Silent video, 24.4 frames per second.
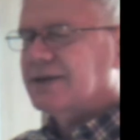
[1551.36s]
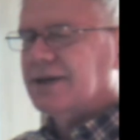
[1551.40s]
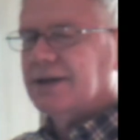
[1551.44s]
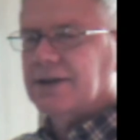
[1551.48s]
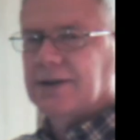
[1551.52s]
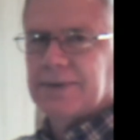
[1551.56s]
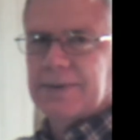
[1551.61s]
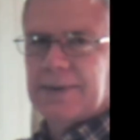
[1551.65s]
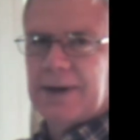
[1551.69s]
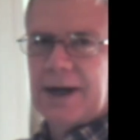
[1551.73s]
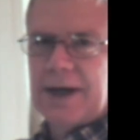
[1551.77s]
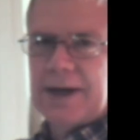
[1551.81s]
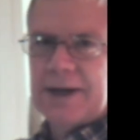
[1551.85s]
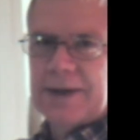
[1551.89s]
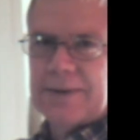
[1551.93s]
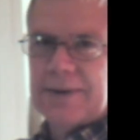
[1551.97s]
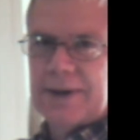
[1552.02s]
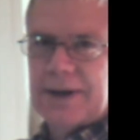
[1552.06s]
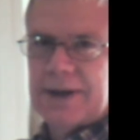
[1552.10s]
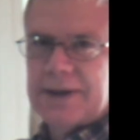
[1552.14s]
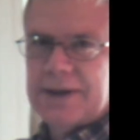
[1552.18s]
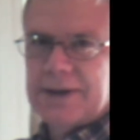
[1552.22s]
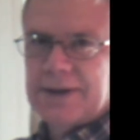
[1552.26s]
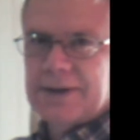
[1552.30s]
and the y
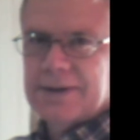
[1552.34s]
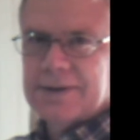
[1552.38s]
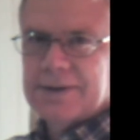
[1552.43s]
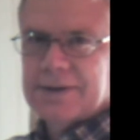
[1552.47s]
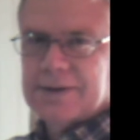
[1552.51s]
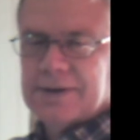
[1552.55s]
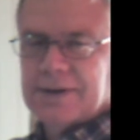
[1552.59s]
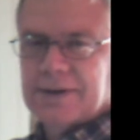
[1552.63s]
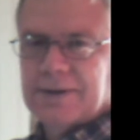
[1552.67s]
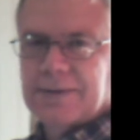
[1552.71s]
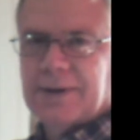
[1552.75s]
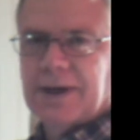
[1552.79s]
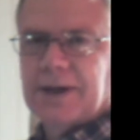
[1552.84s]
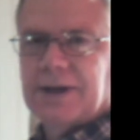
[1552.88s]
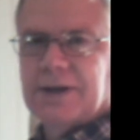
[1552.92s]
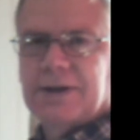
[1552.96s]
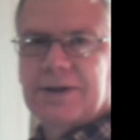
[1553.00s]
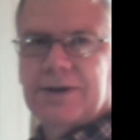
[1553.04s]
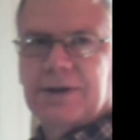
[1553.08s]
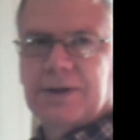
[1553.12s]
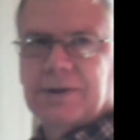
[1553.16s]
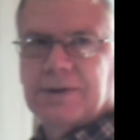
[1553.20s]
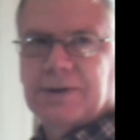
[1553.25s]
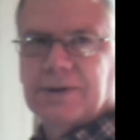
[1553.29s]
equations. And we had to
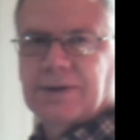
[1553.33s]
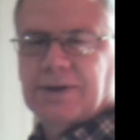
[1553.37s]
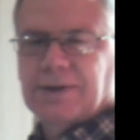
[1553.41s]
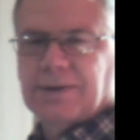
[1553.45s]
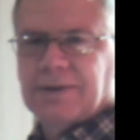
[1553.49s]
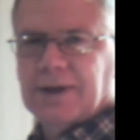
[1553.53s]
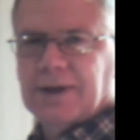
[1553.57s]
choose 2